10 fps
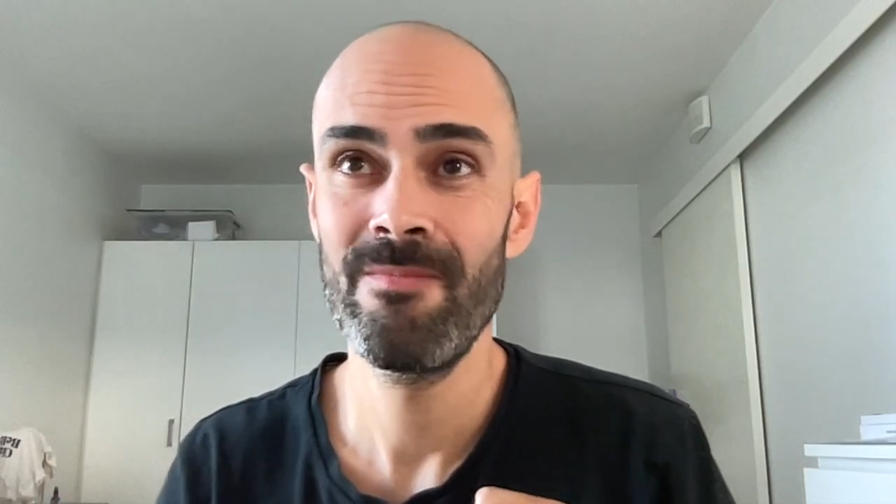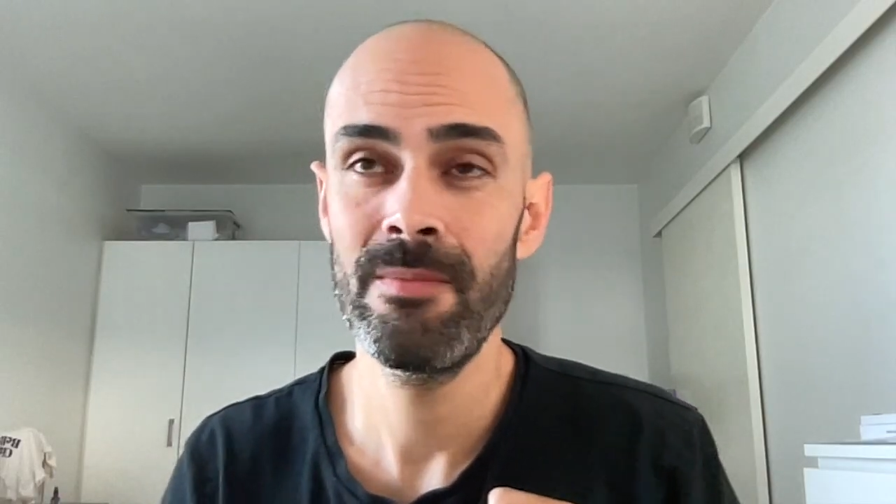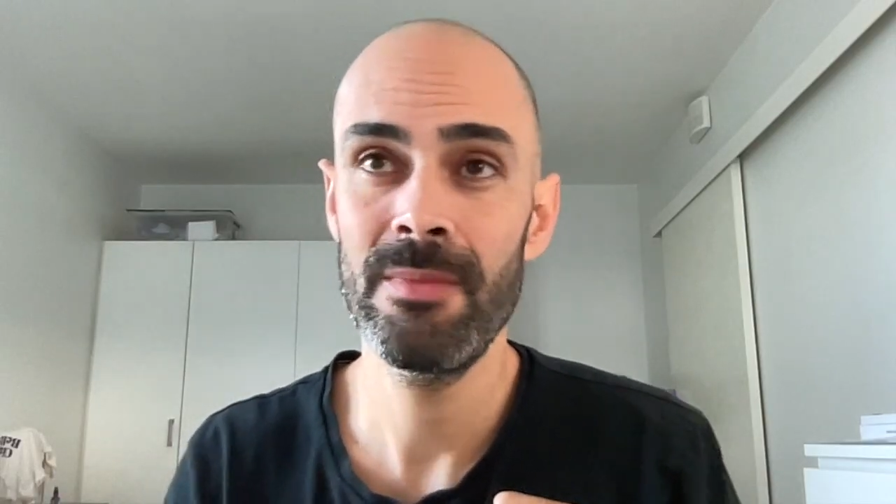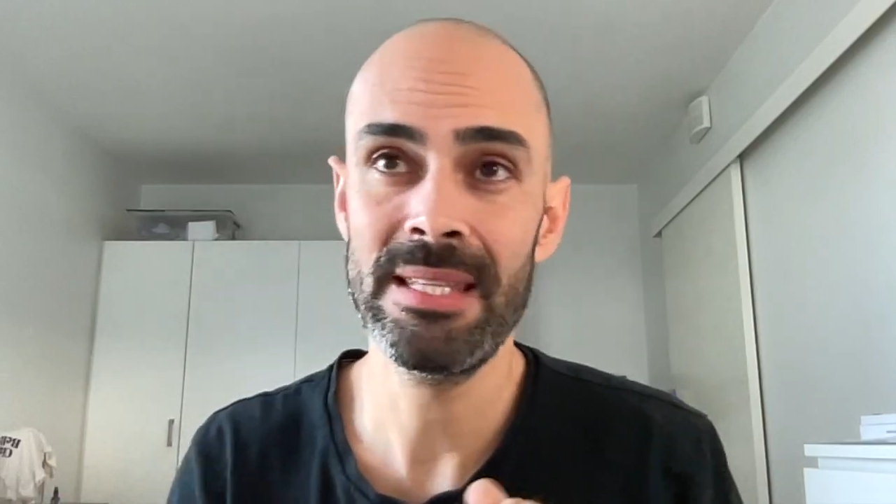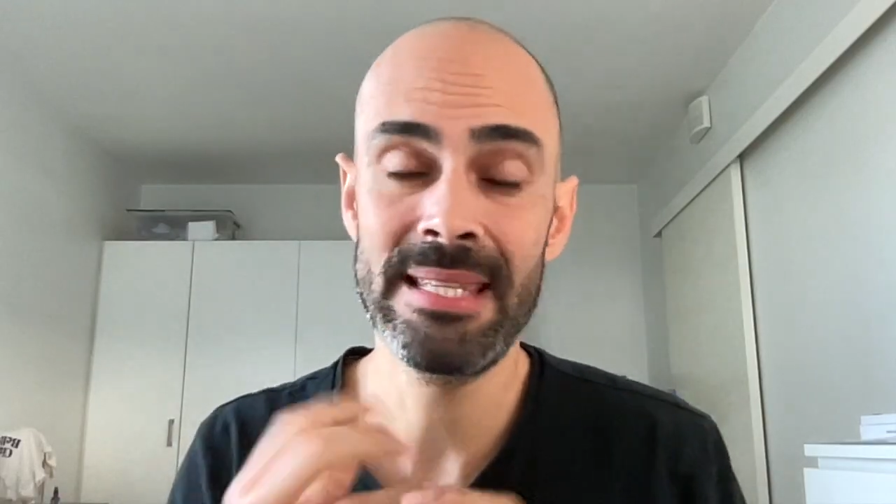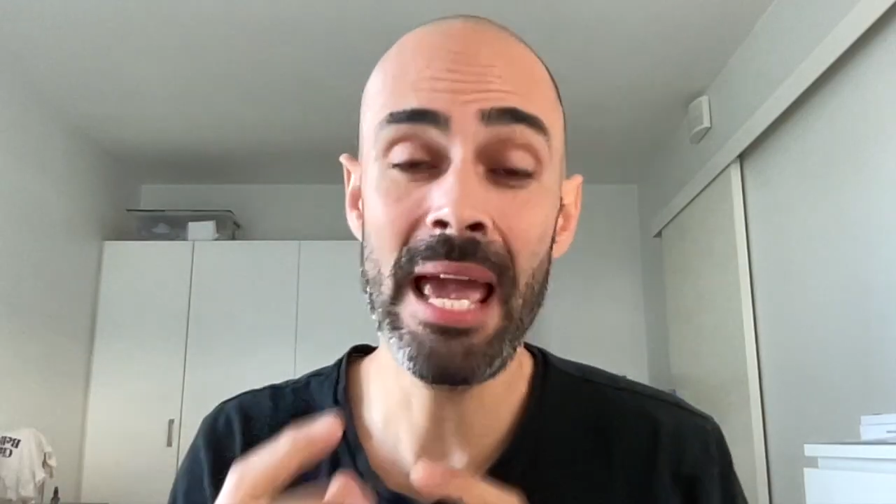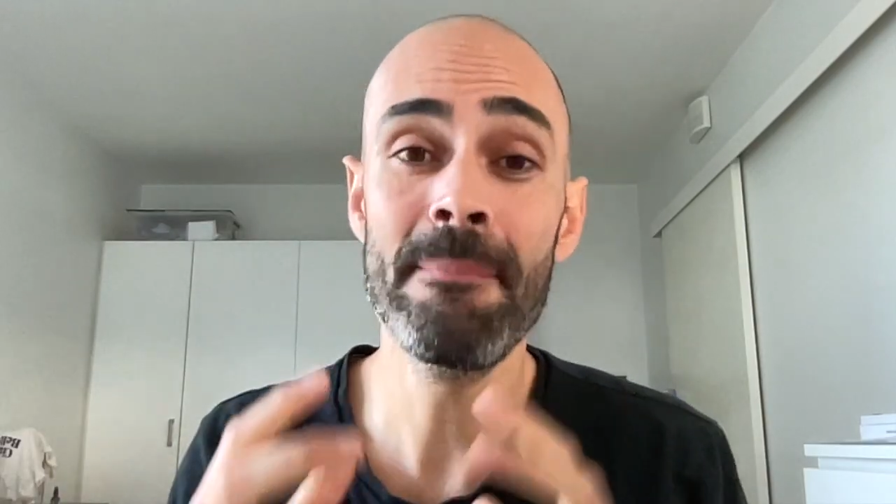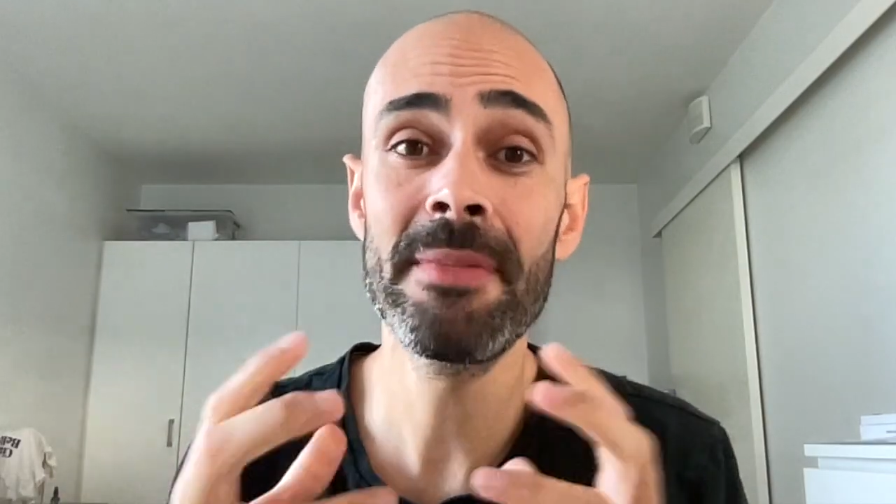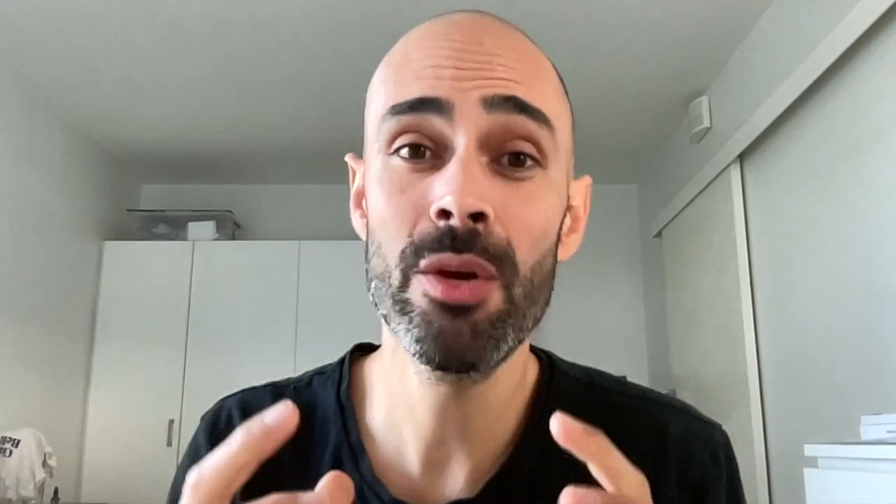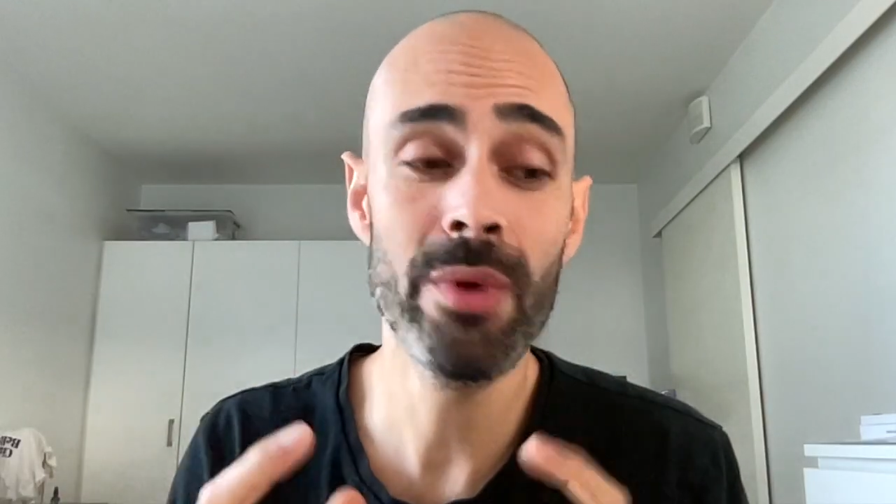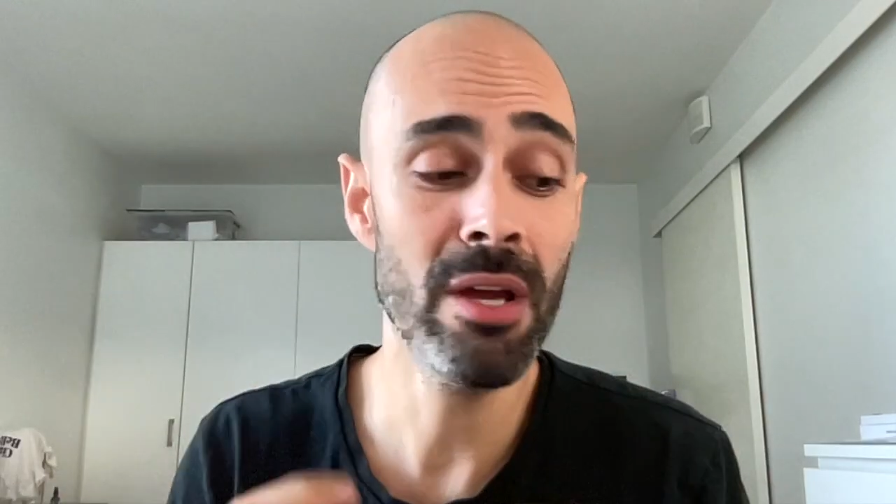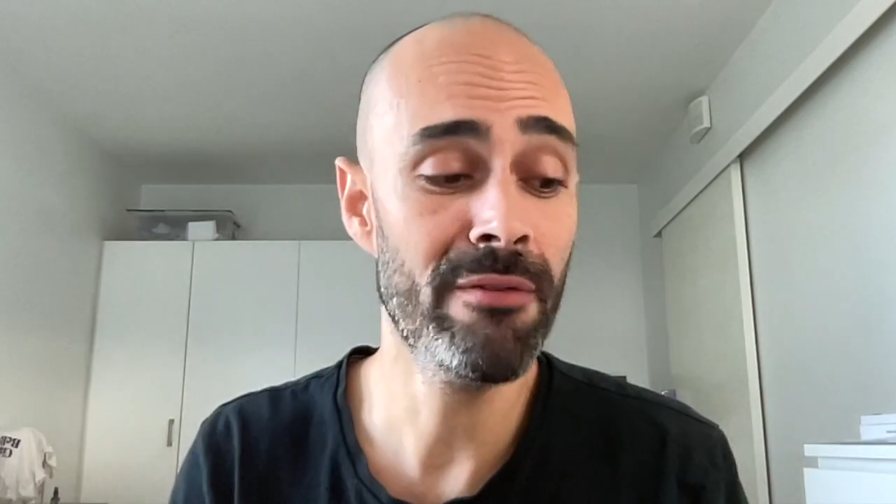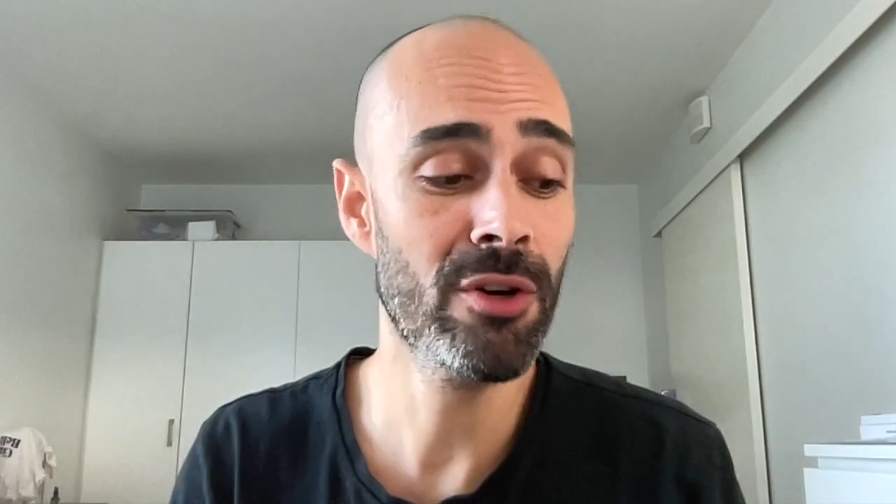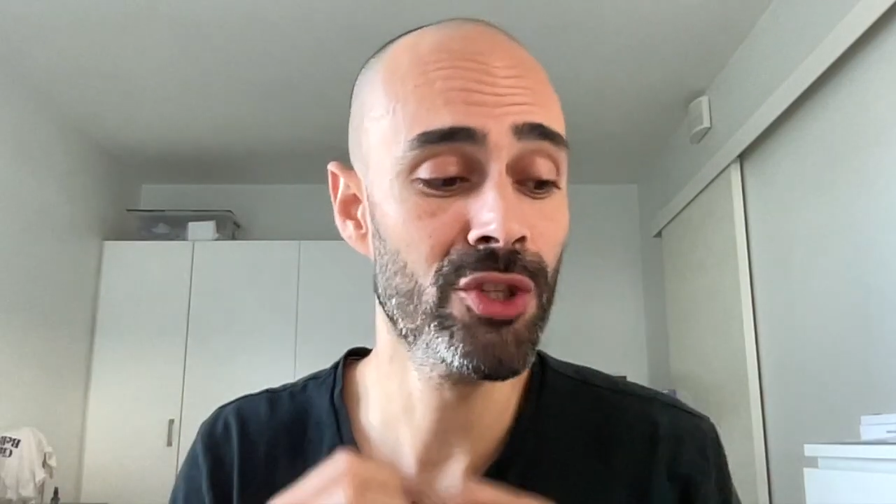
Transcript: the same theory of